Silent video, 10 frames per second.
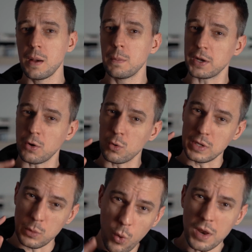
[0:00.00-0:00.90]
but only
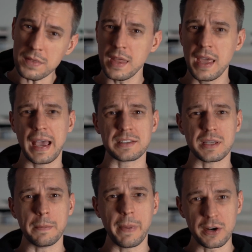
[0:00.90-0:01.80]
one has a
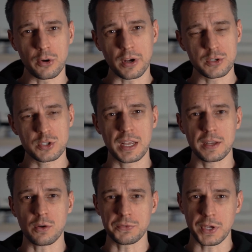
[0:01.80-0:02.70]
better
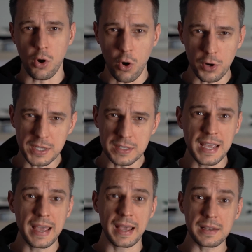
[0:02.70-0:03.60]
understanding of their audience
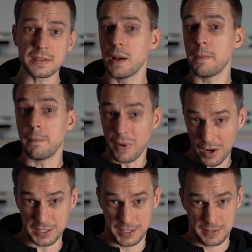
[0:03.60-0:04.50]
and
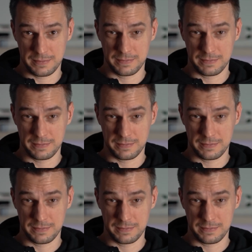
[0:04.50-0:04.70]
marketing.